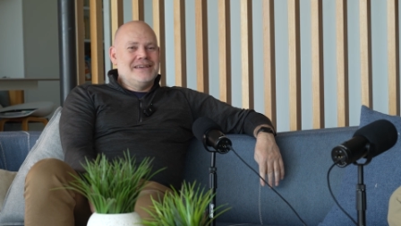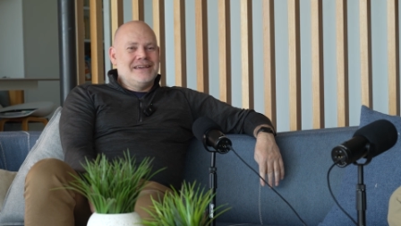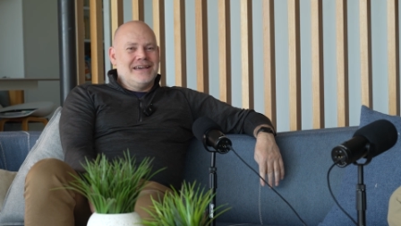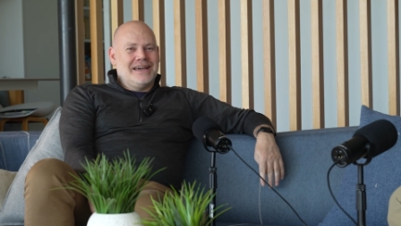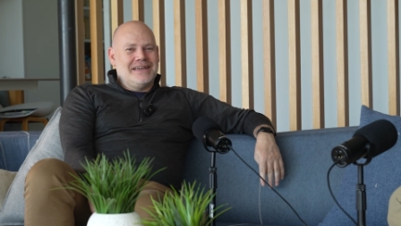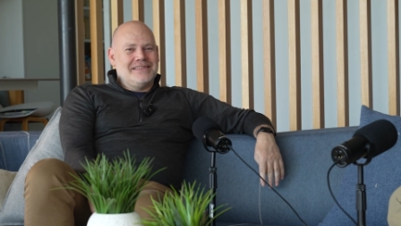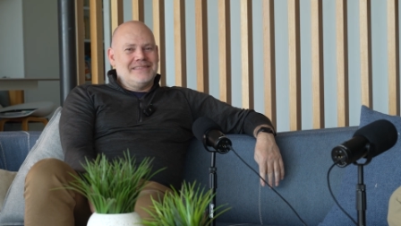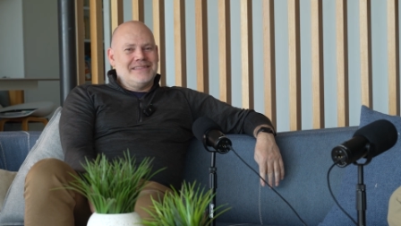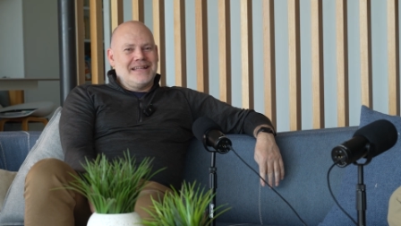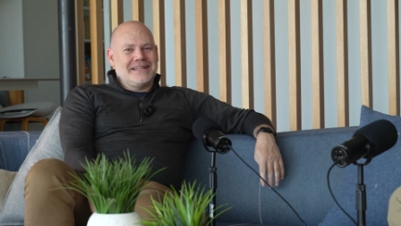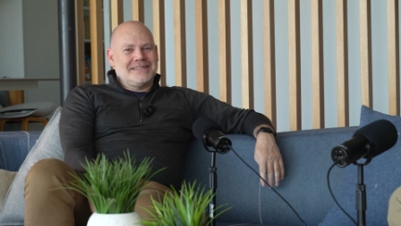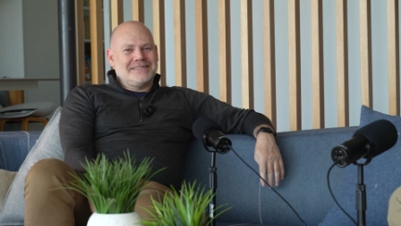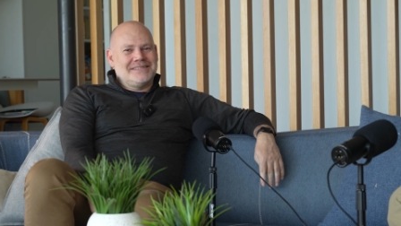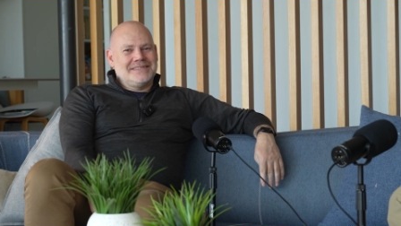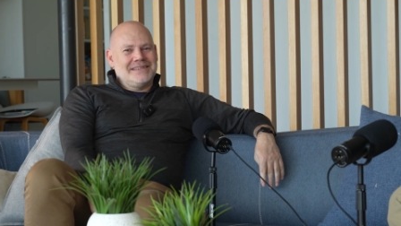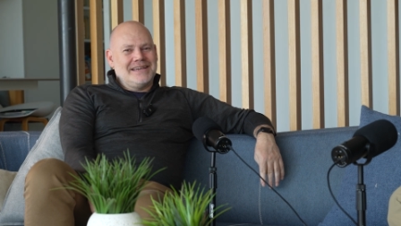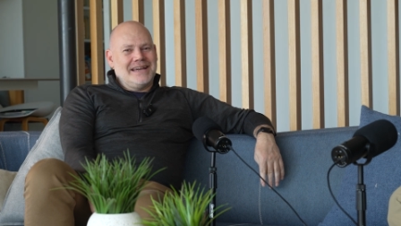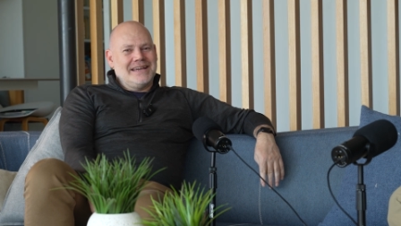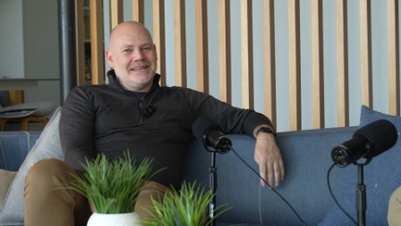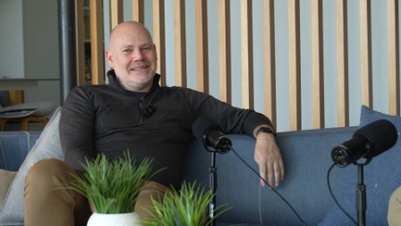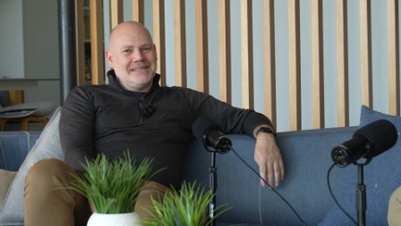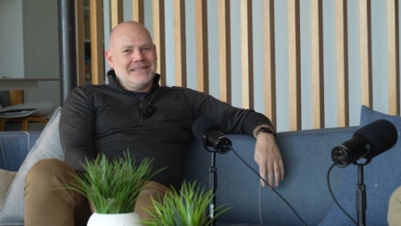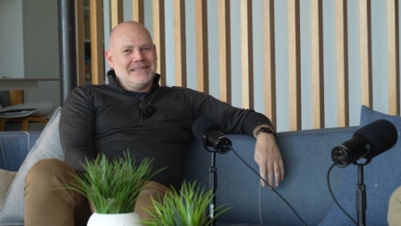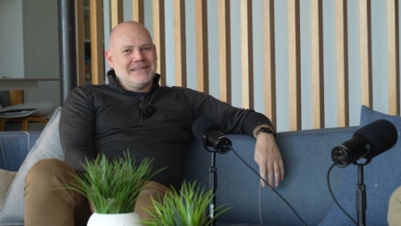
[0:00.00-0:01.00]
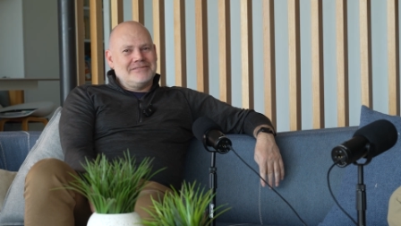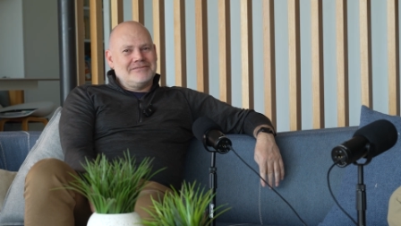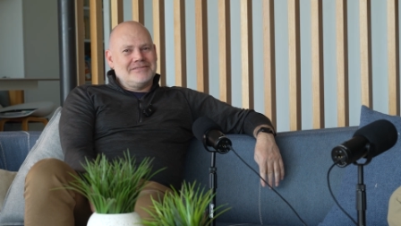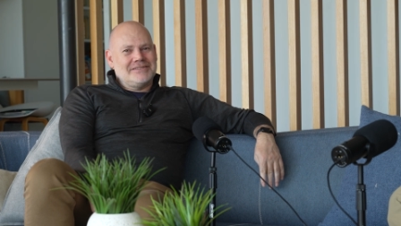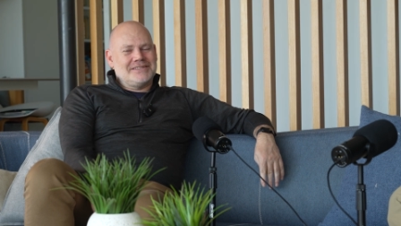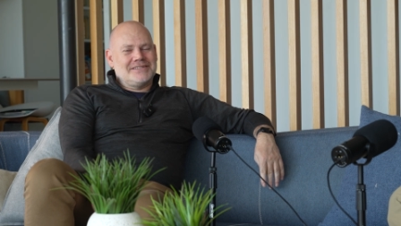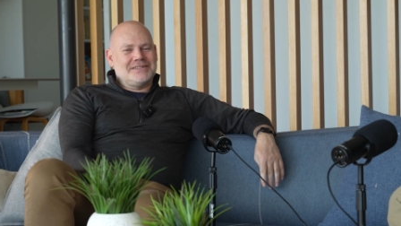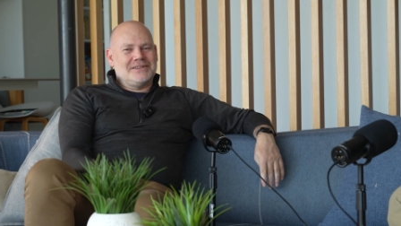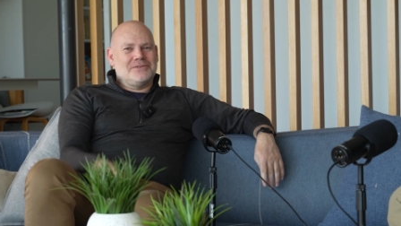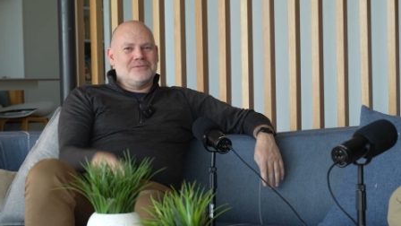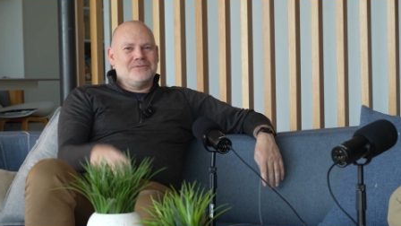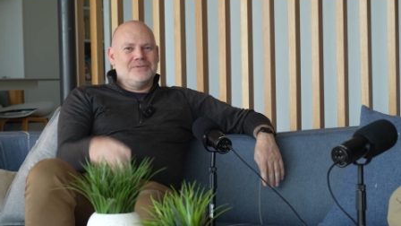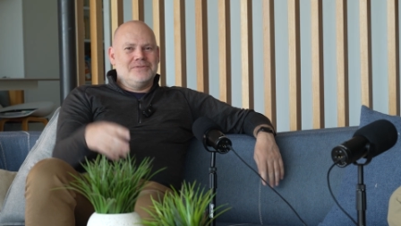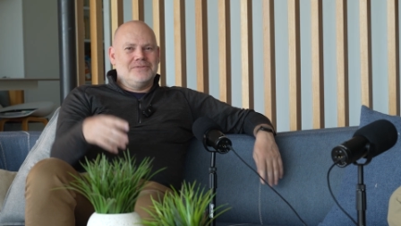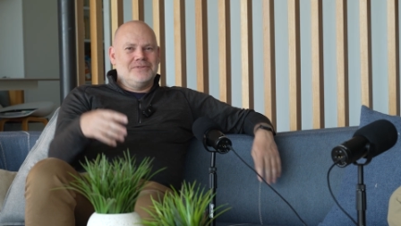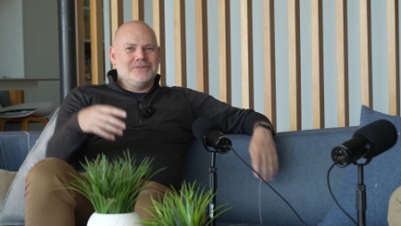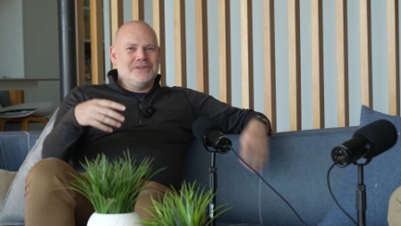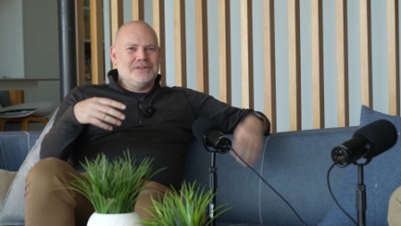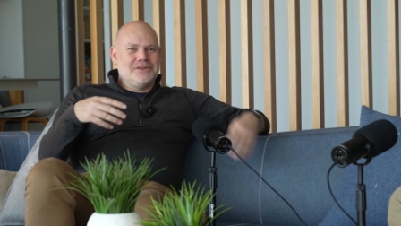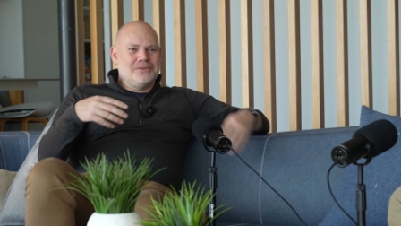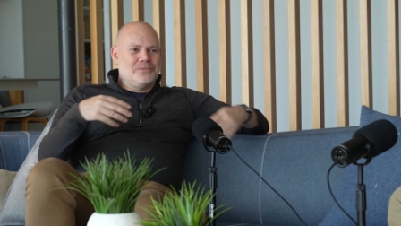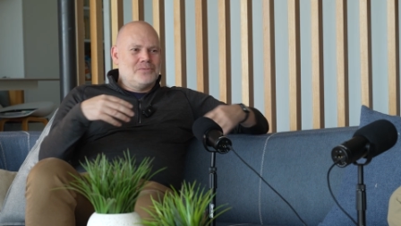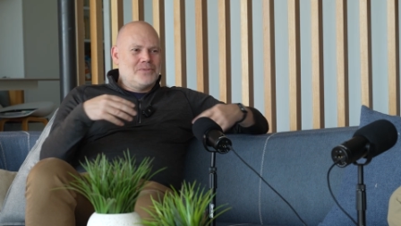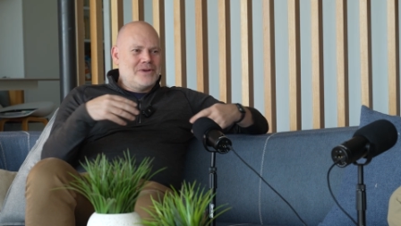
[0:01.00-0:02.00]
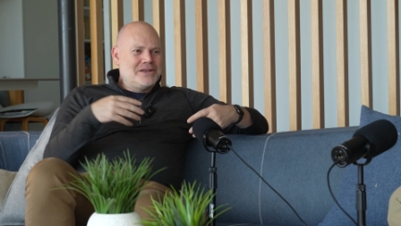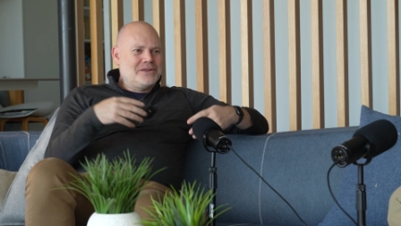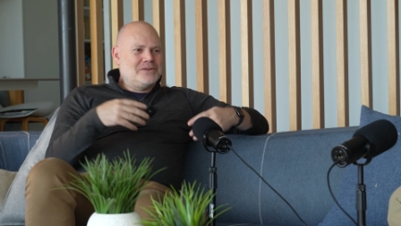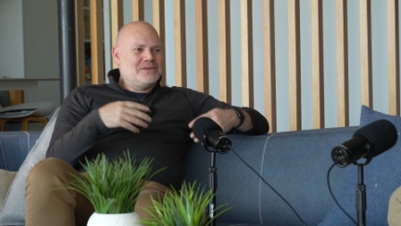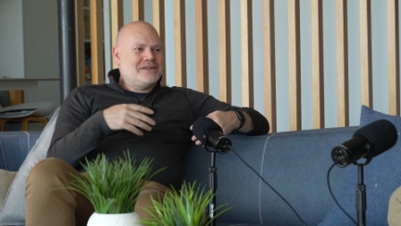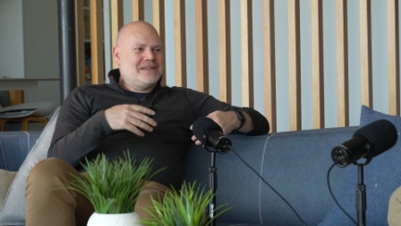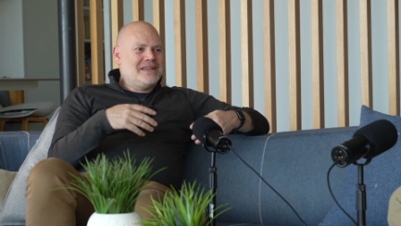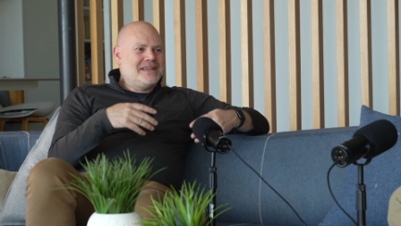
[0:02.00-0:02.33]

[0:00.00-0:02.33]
that's the idea, is that we, when